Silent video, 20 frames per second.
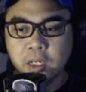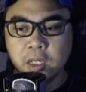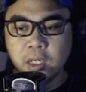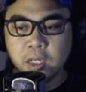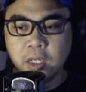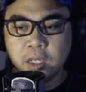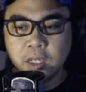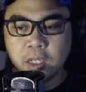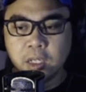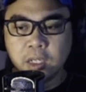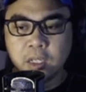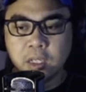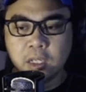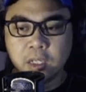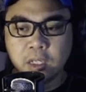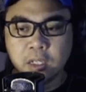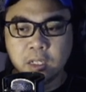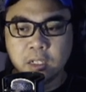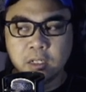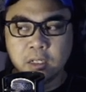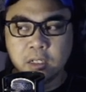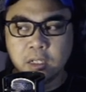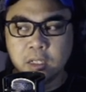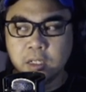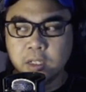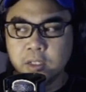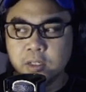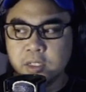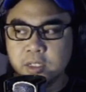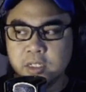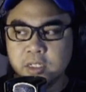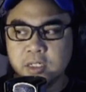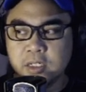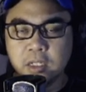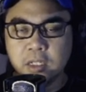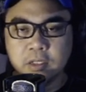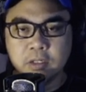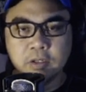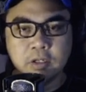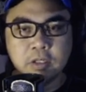and this is
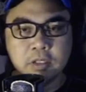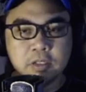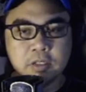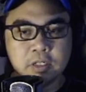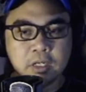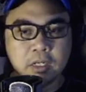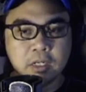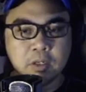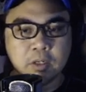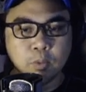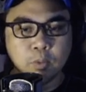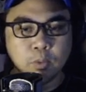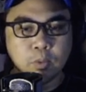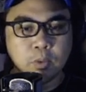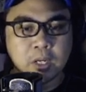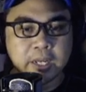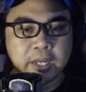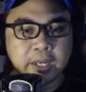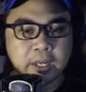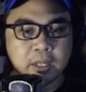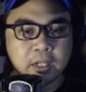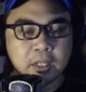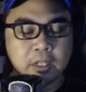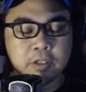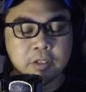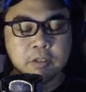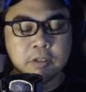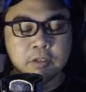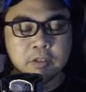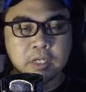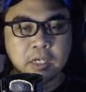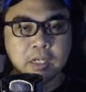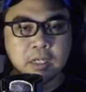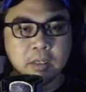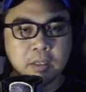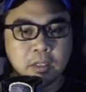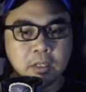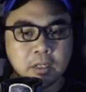not gonna take a while, take a